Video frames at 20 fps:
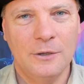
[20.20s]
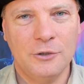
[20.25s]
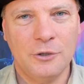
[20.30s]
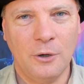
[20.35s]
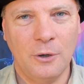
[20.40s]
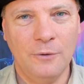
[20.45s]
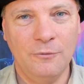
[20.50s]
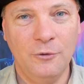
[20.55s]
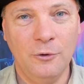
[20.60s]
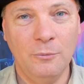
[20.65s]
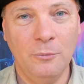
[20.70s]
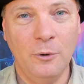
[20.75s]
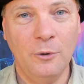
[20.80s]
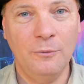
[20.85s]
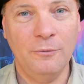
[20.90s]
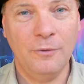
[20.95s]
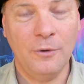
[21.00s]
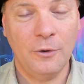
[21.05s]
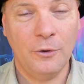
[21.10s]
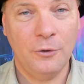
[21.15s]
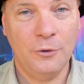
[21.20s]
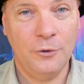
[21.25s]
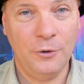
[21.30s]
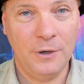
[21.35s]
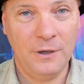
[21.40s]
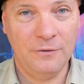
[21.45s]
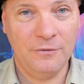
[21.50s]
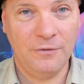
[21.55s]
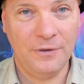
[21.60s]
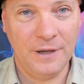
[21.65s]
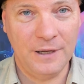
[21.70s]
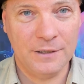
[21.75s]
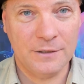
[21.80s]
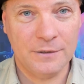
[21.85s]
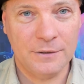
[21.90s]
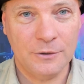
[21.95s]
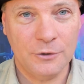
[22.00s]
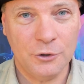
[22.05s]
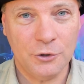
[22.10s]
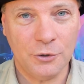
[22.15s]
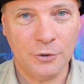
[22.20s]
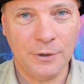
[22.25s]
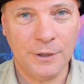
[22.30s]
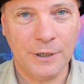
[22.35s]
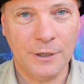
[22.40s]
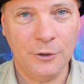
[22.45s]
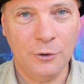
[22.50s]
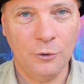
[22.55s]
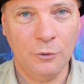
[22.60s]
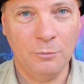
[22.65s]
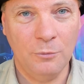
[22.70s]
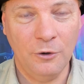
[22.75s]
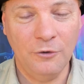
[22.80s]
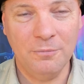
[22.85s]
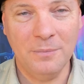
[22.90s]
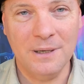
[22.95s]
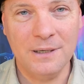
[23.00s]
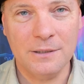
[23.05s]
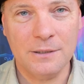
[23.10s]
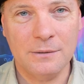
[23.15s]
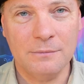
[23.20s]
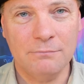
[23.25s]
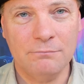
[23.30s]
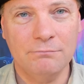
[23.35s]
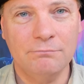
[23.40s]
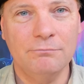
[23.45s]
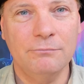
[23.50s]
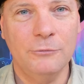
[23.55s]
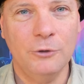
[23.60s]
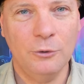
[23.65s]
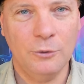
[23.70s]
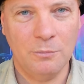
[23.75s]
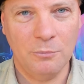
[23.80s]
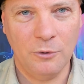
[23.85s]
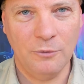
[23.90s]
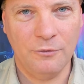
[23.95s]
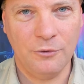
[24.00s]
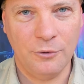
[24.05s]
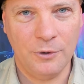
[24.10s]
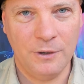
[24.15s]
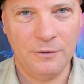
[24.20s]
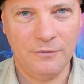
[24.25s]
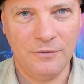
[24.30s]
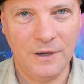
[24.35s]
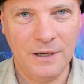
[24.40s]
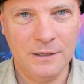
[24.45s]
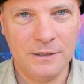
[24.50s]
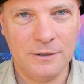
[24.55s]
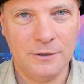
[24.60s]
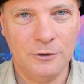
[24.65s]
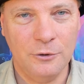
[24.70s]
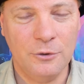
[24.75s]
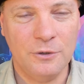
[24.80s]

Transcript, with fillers: So if you move 30 feet during your movement, you would move 30 feet.